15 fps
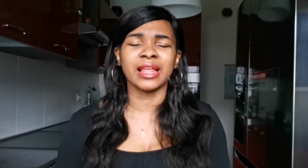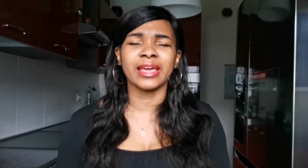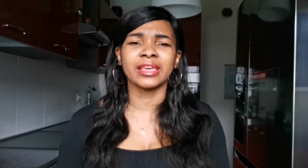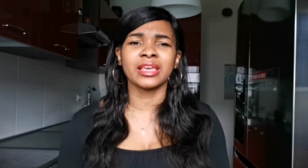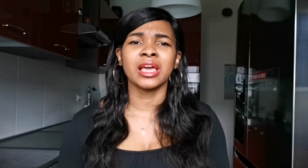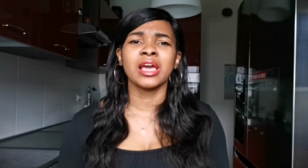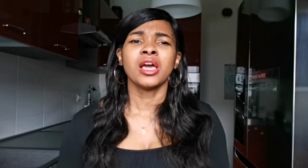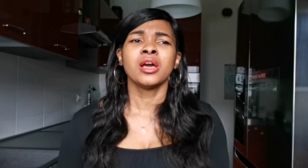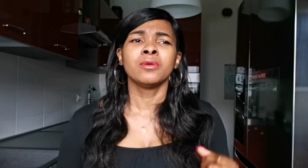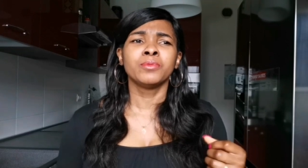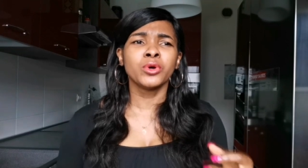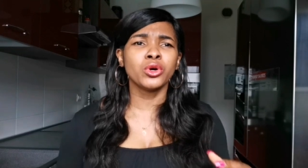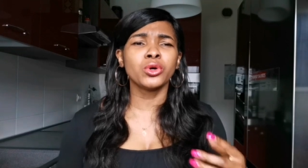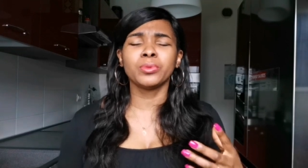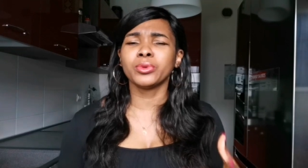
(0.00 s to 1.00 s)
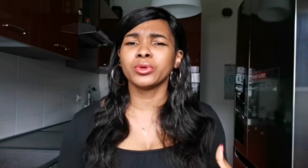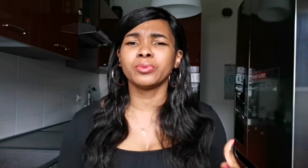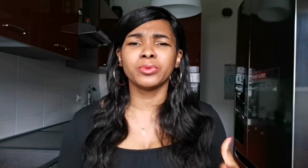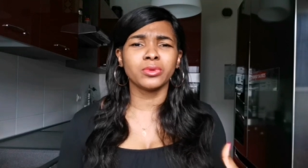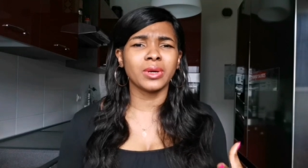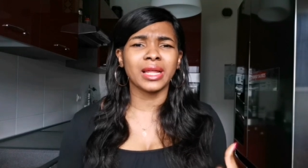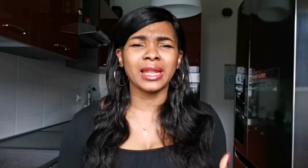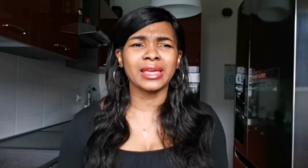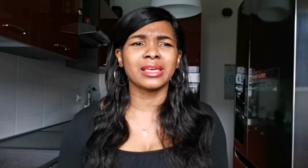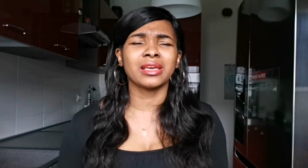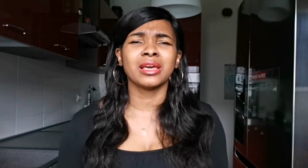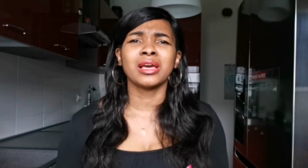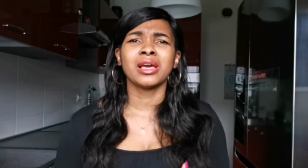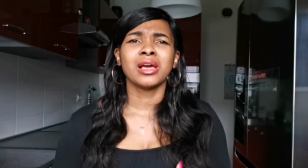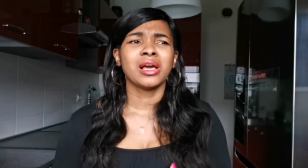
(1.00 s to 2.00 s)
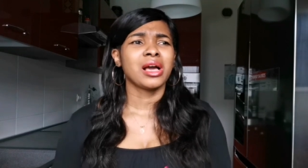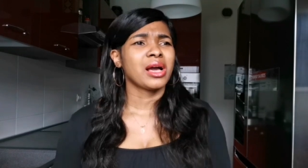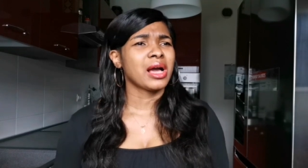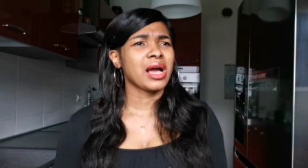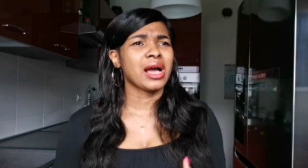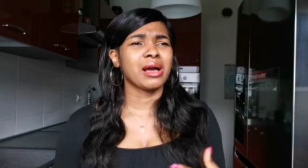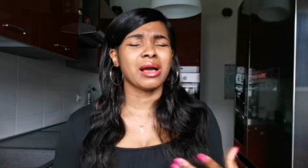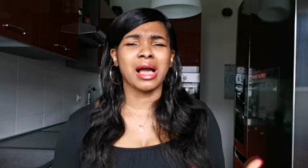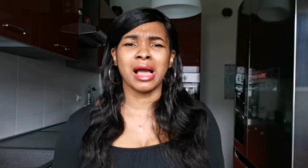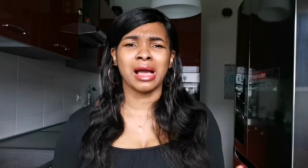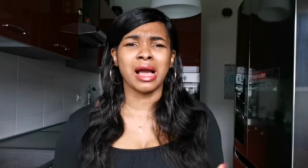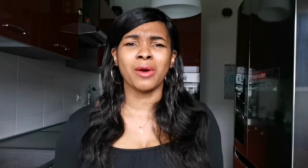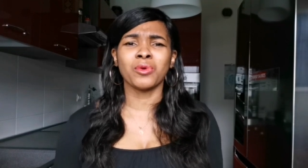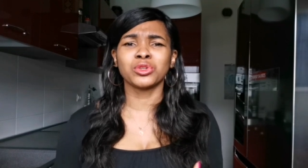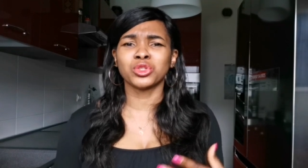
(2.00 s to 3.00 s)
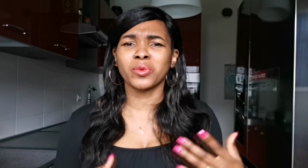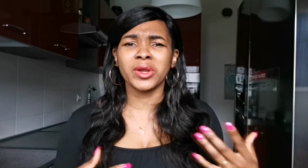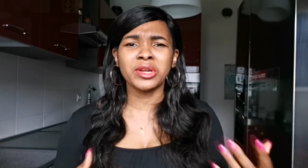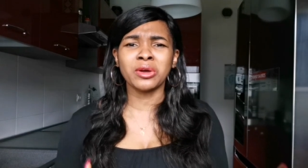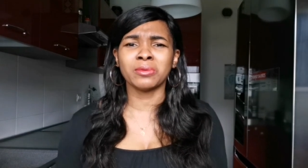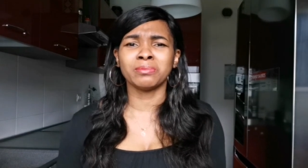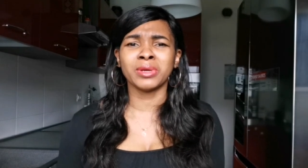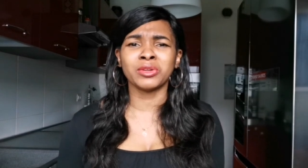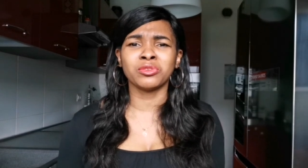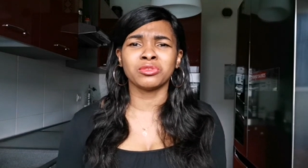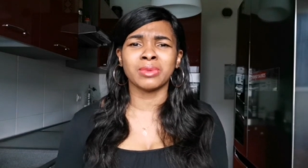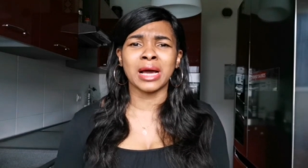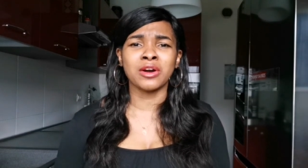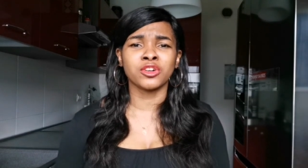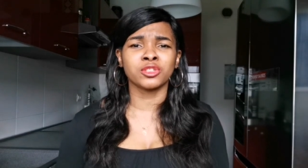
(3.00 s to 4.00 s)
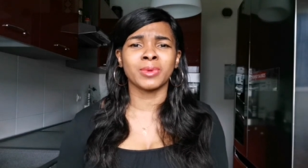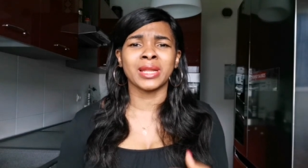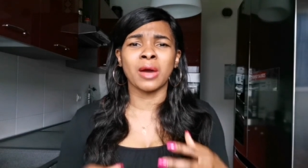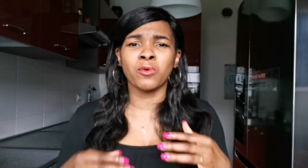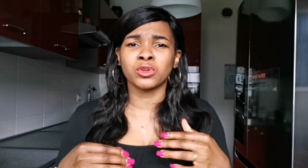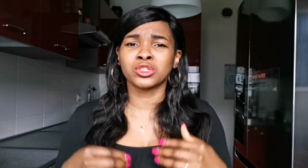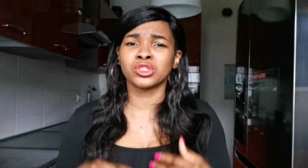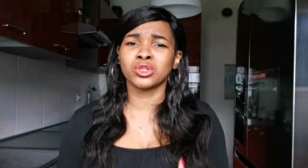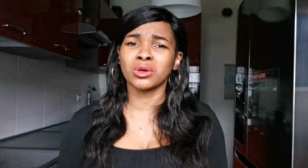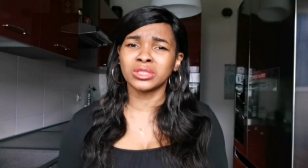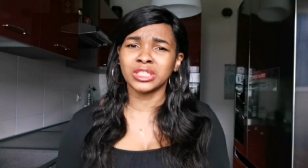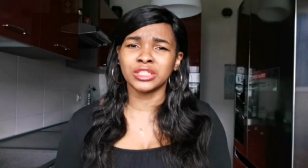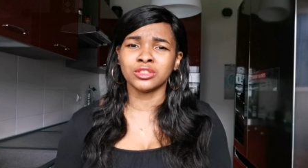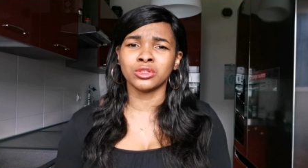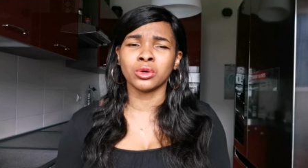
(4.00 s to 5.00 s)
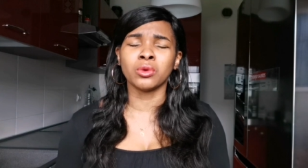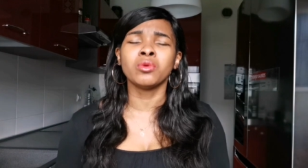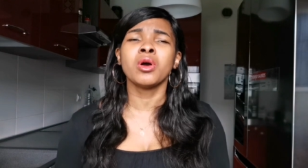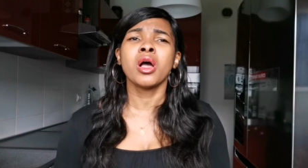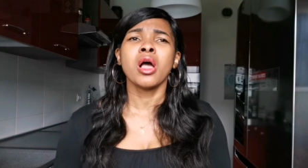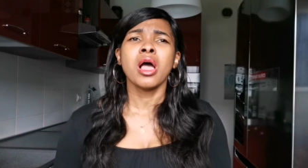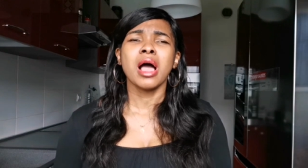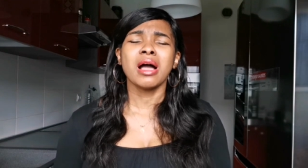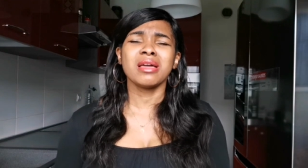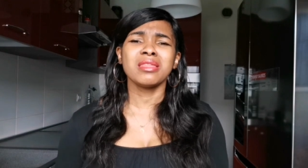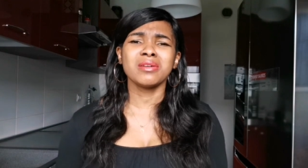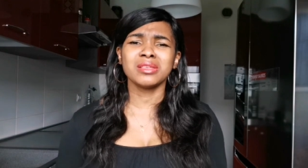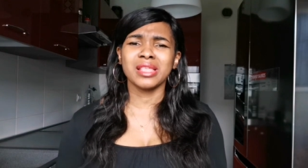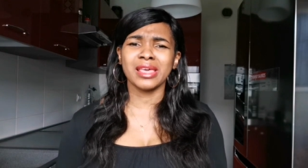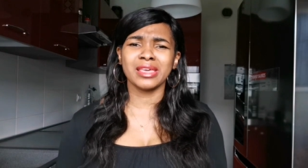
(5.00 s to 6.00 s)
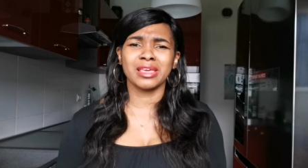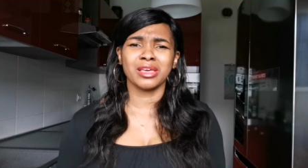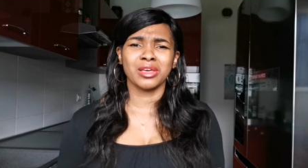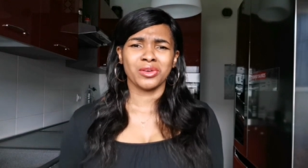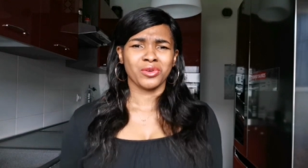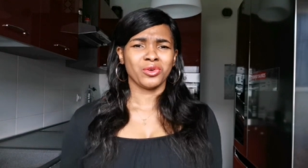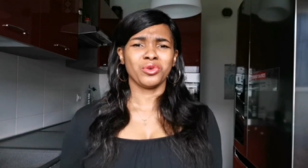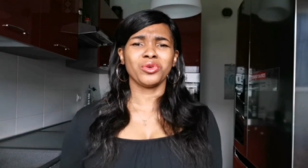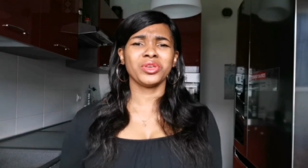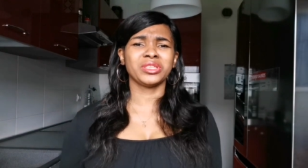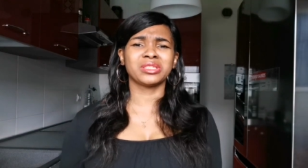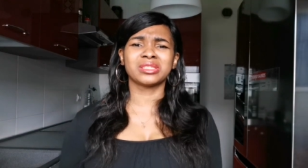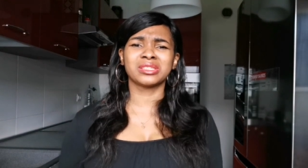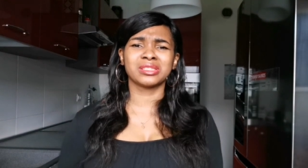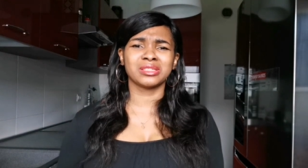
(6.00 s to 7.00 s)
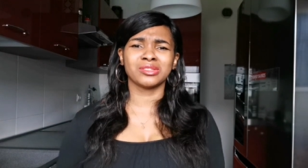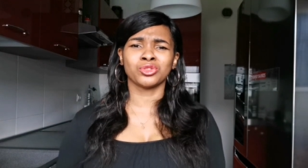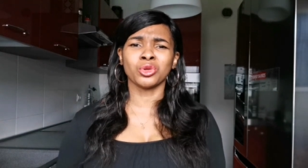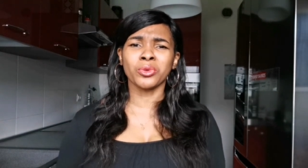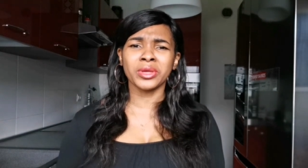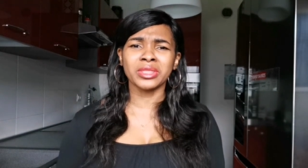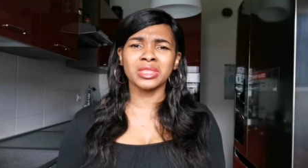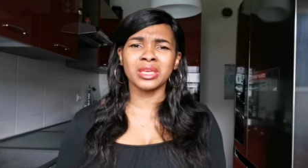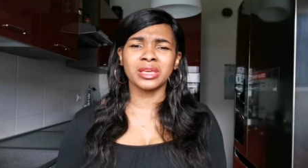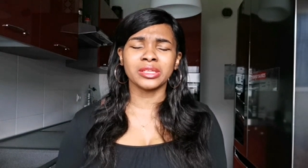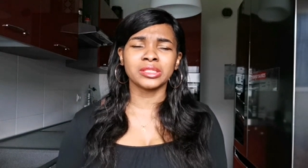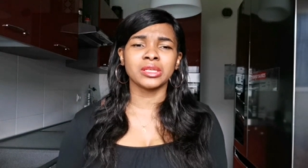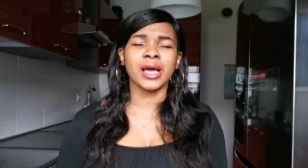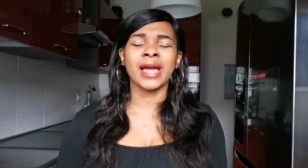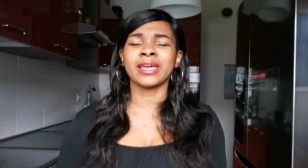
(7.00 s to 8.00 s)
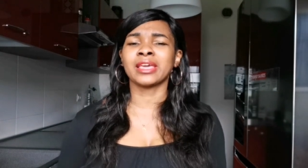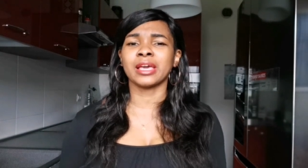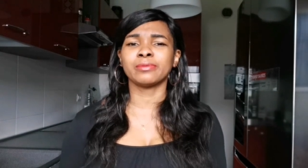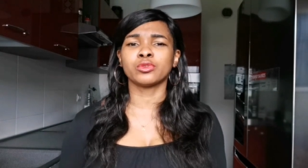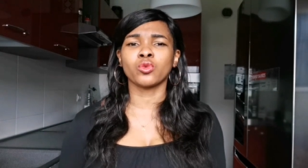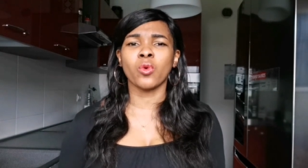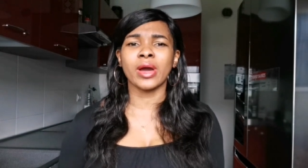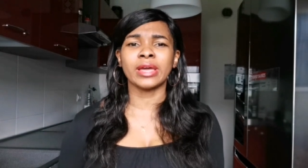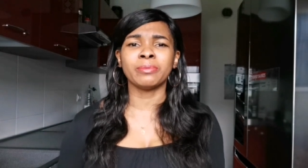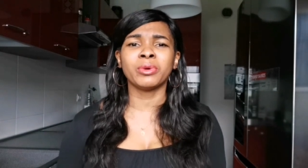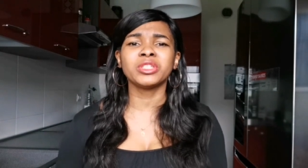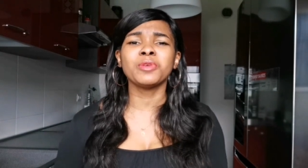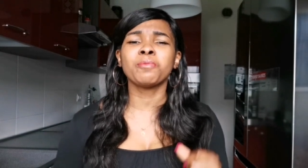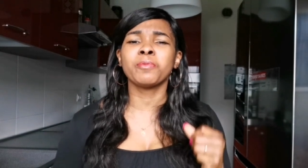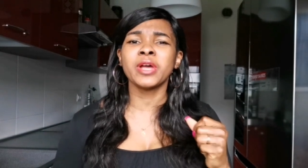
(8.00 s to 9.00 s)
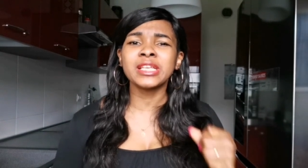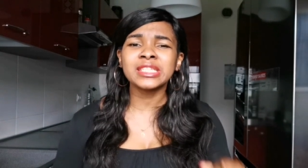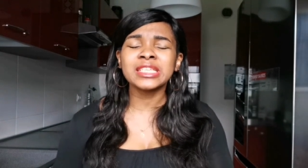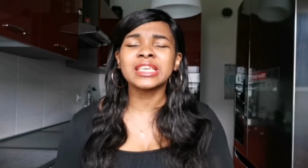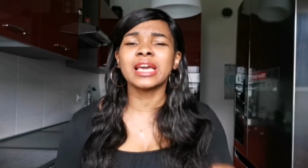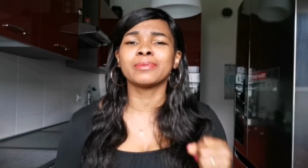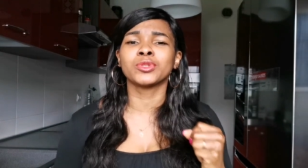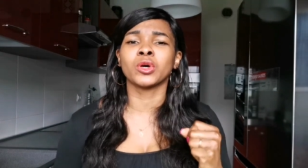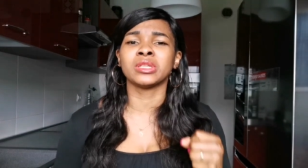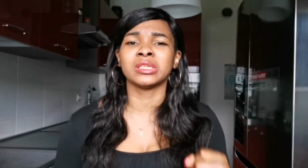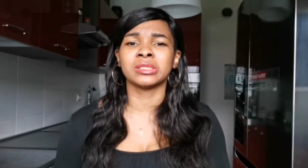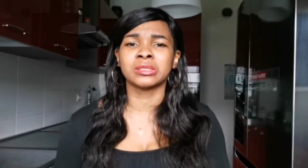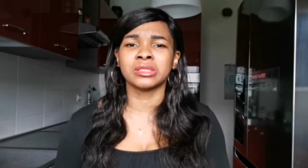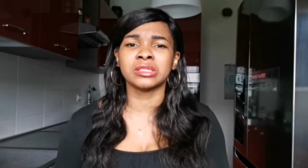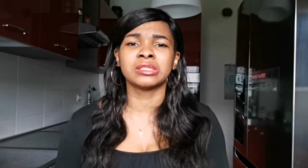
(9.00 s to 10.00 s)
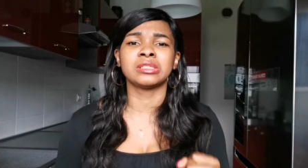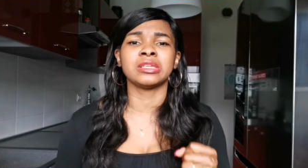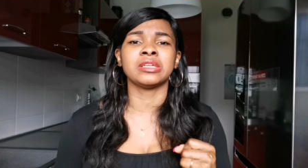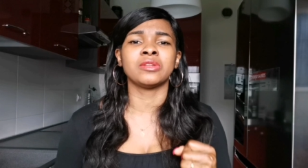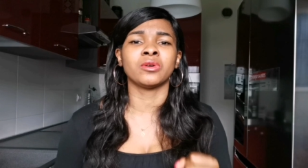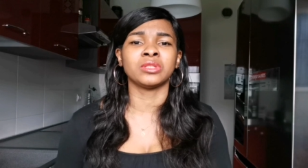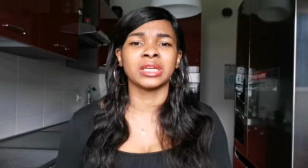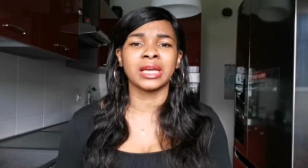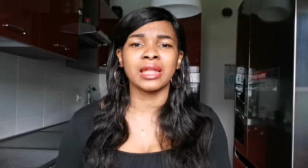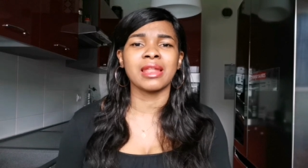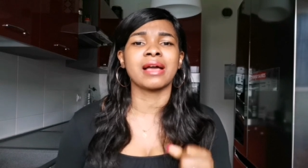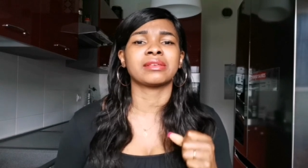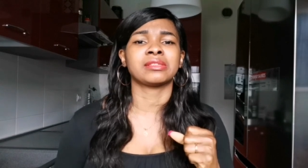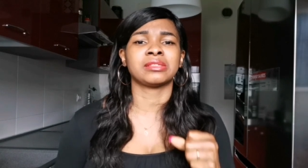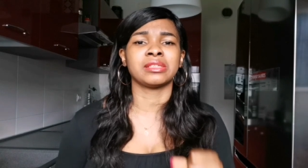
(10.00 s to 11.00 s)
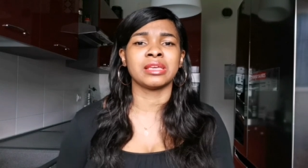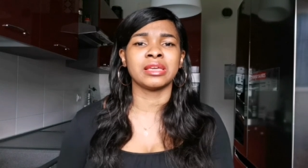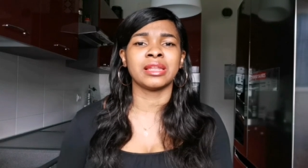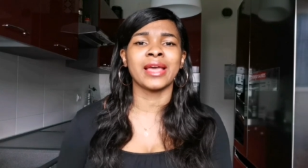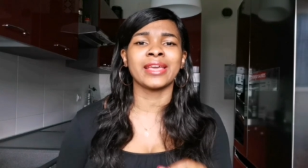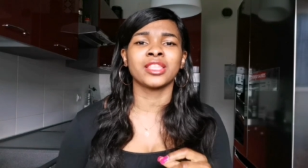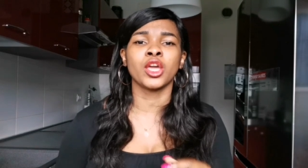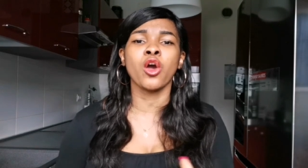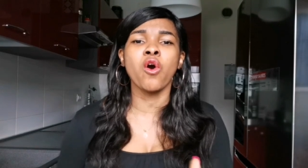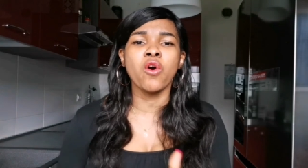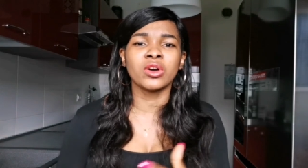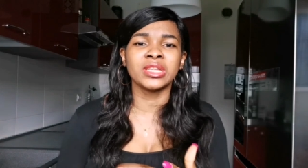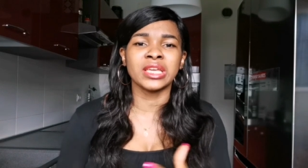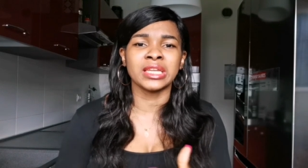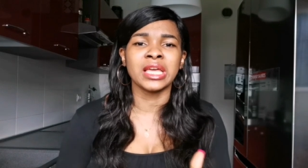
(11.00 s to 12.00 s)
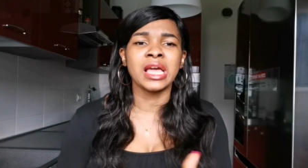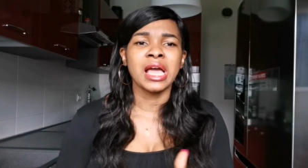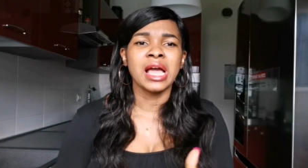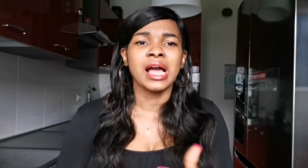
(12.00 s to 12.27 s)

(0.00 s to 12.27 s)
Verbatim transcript: like boo boo boo like Ah, I was already on bed with my husband. I was studying though. And I was like, who is doing this? I kept quiet. But the person kept on insisting on the klaxon, like the horning.